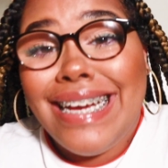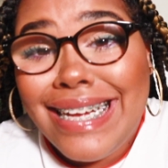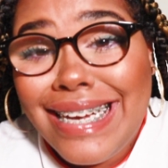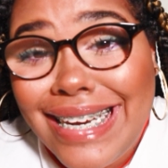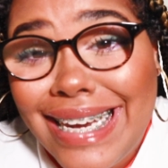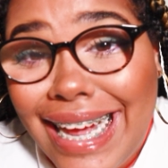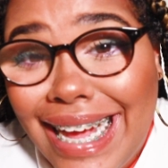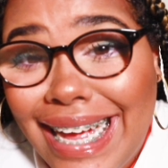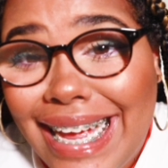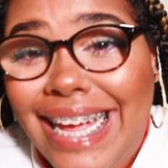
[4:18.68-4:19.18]

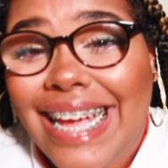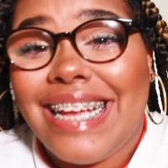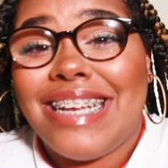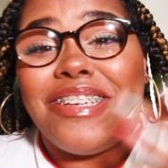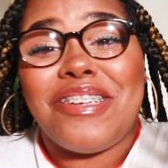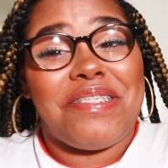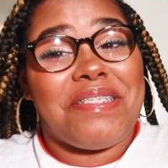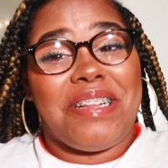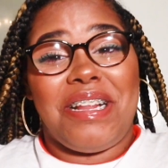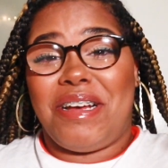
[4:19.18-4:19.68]
Not hate,
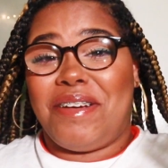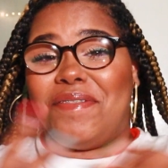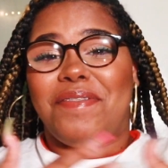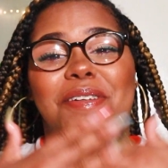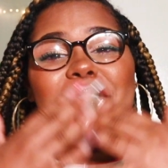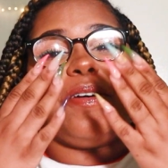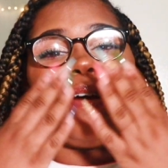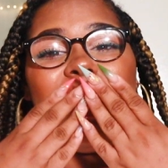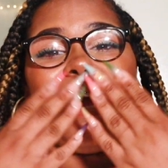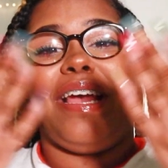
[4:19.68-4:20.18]
just
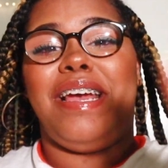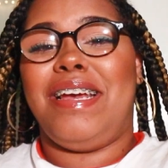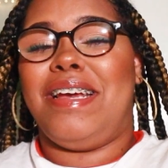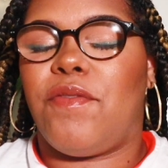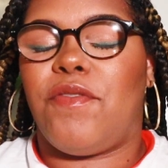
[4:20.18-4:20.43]
love, okay?